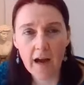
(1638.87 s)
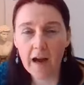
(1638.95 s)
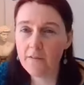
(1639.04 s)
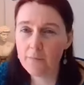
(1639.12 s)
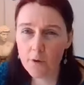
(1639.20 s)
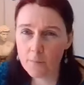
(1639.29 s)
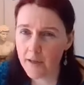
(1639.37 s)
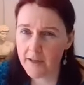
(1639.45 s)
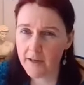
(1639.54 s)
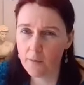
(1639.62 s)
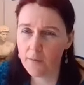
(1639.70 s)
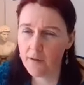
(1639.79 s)
I've put
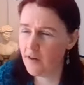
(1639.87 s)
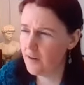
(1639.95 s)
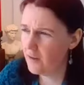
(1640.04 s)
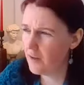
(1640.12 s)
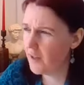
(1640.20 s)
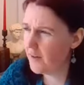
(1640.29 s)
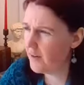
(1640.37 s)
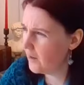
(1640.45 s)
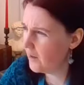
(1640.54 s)
mine up there, and